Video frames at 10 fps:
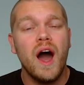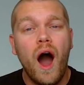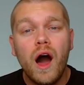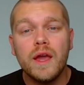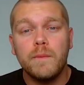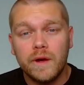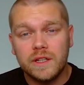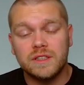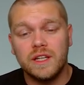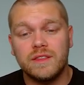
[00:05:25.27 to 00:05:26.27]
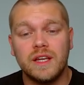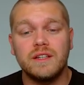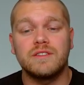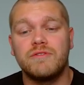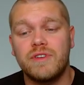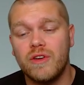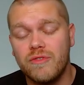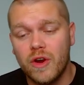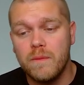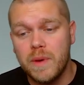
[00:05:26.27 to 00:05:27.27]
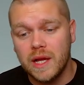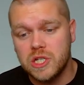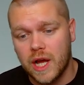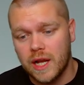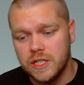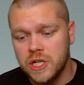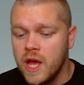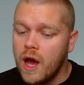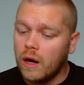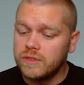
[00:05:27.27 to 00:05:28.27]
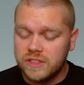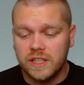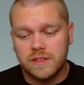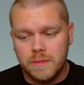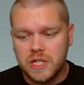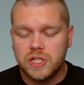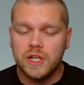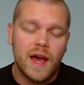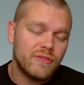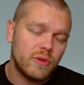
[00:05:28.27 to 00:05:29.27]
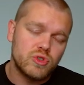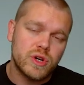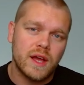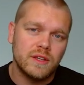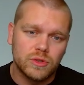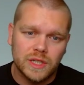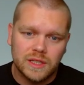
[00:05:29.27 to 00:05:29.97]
I personally think it's a very, very big challenge. Obviously, as I mentioned, FM Trek has already